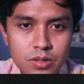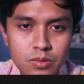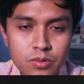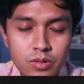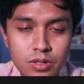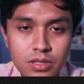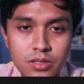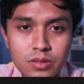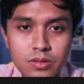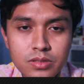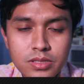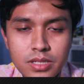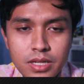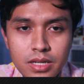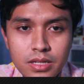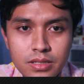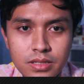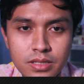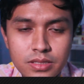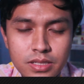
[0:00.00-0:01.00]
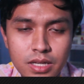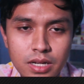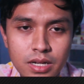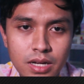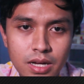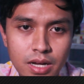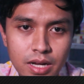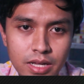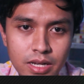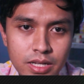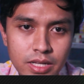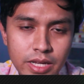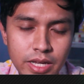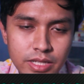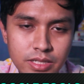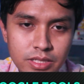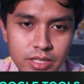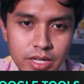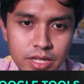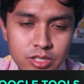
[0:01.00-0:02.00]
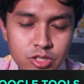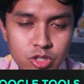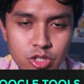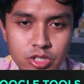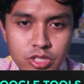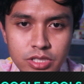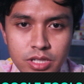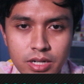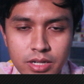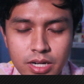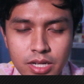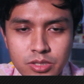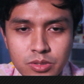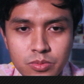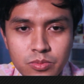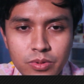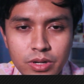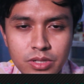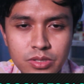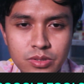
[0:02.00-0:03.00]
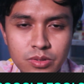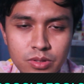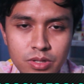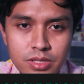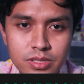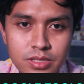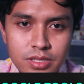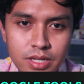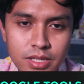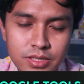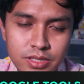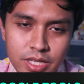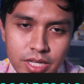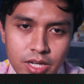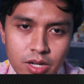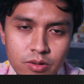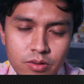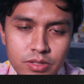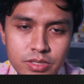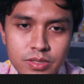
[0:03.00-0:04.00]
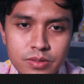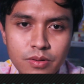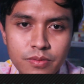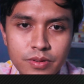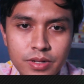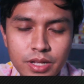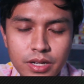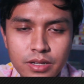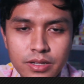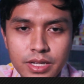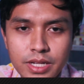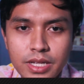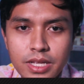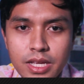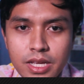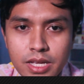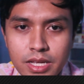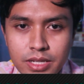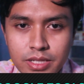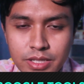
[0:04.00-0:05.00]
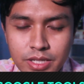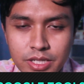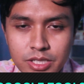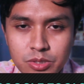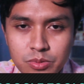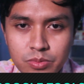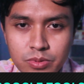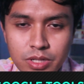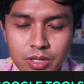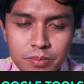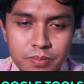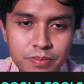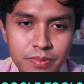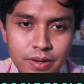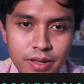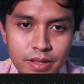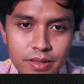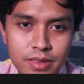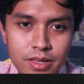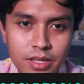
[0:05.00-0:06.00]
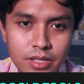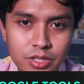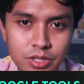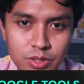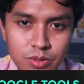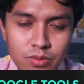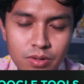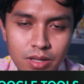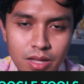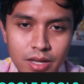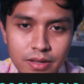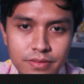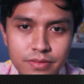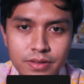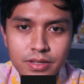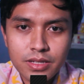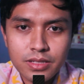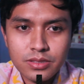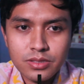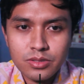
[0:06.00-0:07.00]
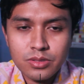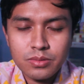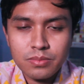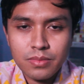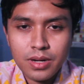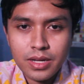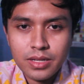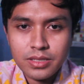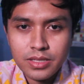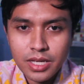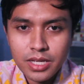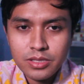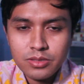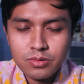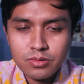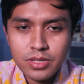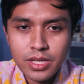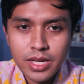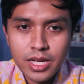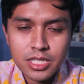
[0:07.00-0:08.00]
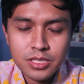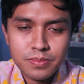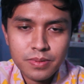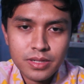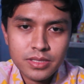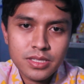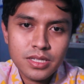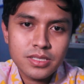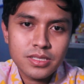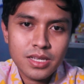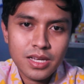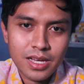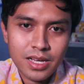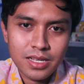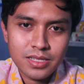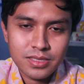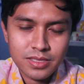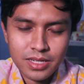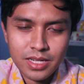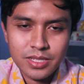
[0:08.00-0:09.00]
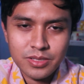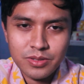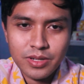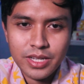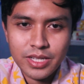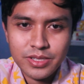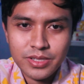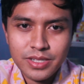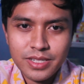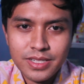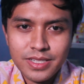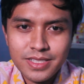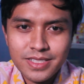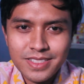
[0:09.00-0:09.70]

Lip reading: Google Tools can design a highly engaged digital classroom where students can take ownership of their learning. This will breathe new life into my day-to-day experiences as an educator.